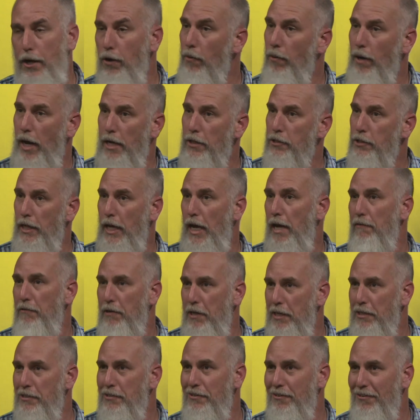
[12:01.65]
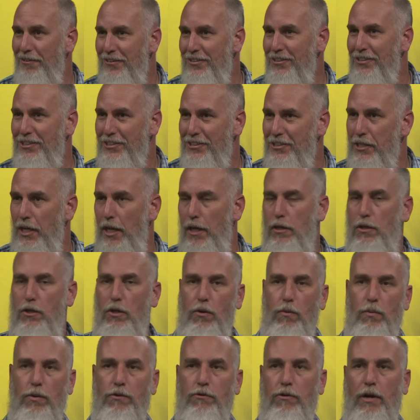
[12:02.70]
I don't actually have an answer just yet.
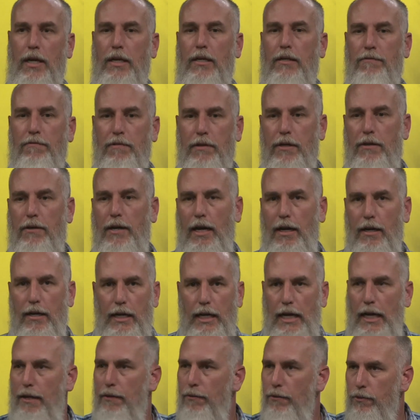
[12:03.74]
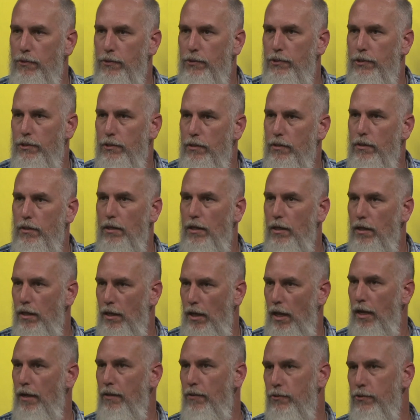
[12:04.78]
We're trying to figure out a lot of those
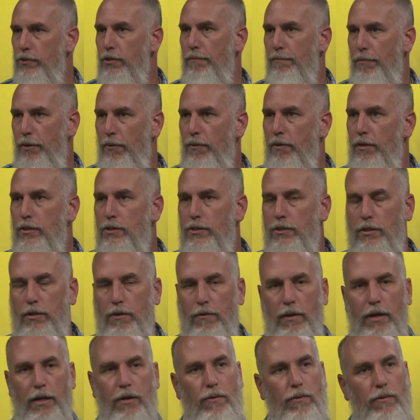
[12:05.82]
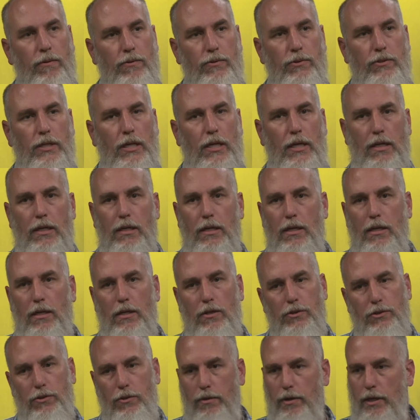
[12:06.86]
components. I know there's
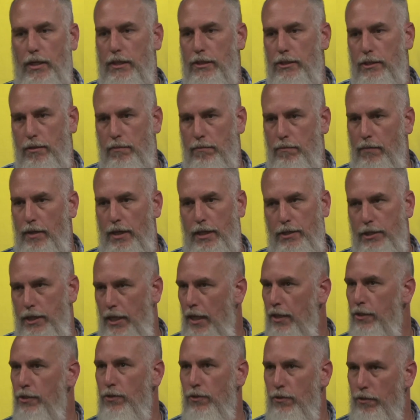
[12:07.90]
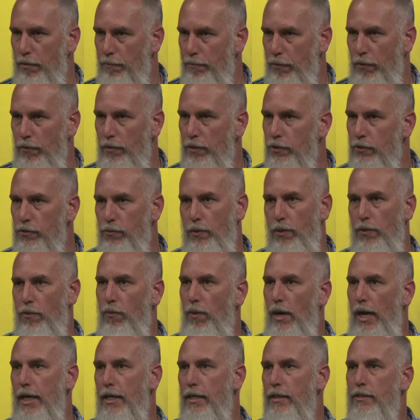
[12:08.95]
certainly some educational components where
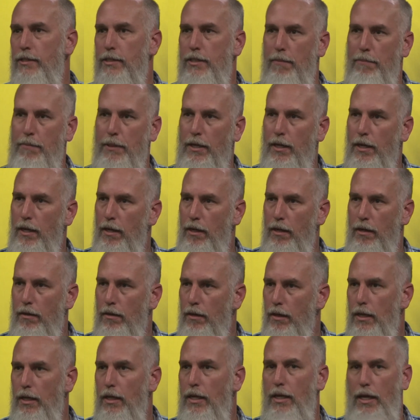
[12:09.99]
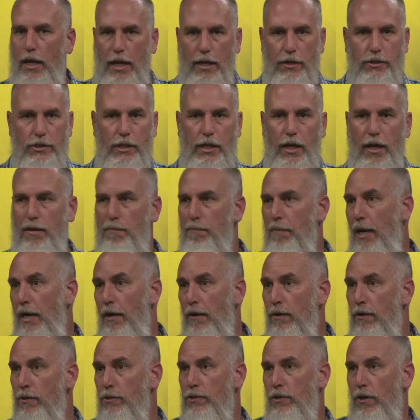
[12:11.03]
the Y can step in and educate
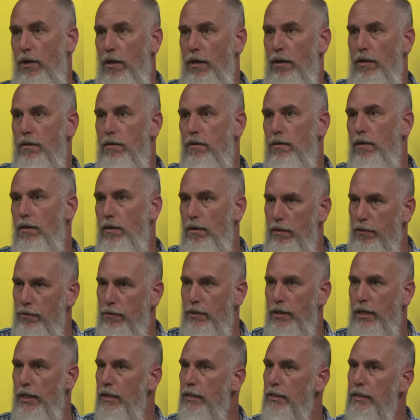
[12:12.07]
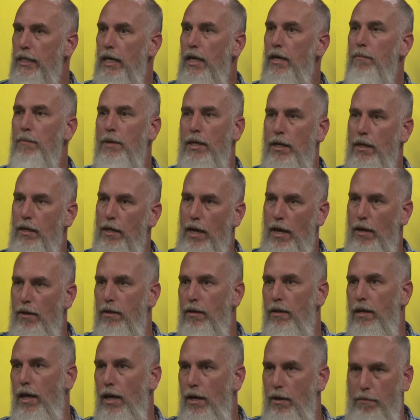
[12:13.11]
parents on their kids gaming and
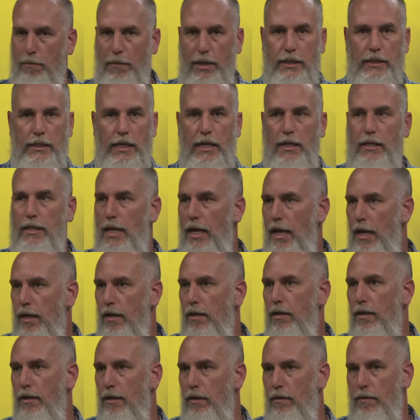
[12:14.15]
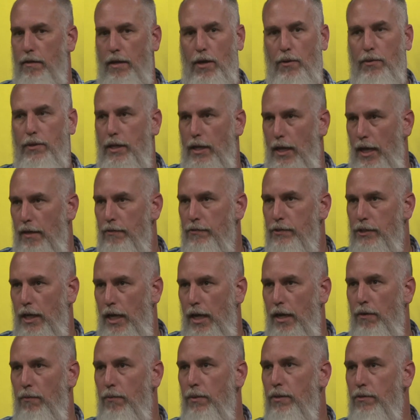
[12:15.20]
how to maintain that healthy
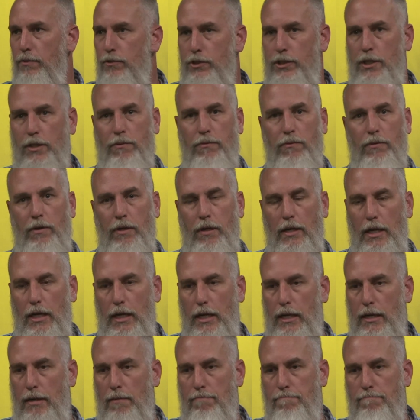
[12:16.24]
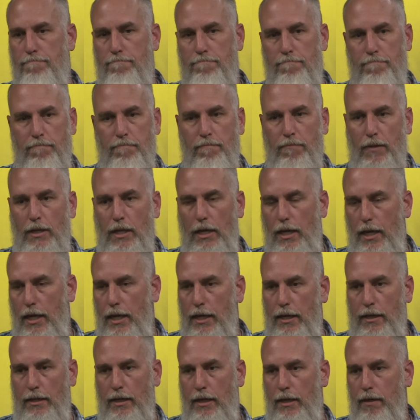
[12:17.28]
lifestyle with their children.
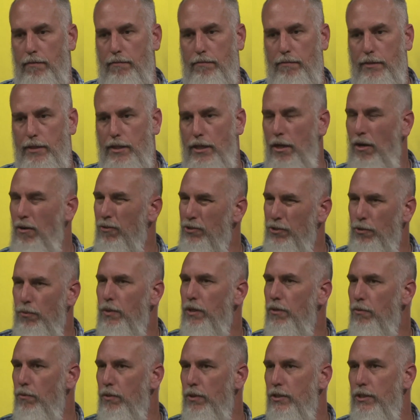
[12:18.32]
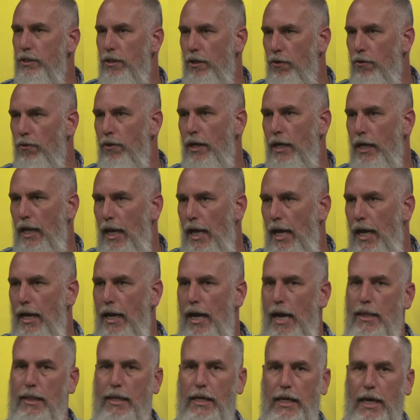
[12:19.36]
So we're still learning a
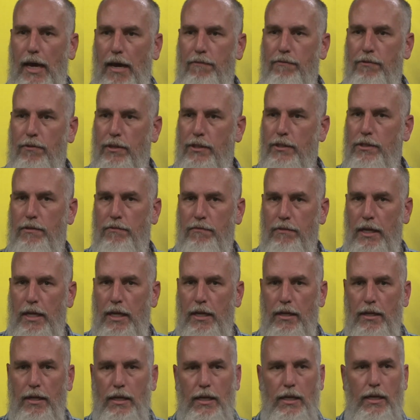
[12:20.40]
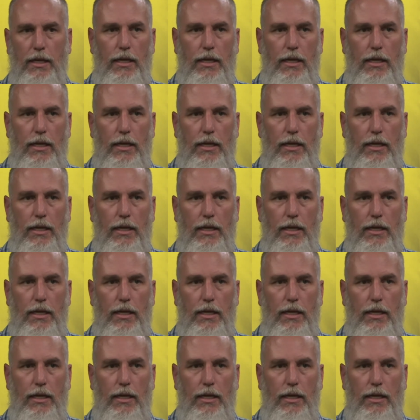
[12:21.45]
lot. I think after this event,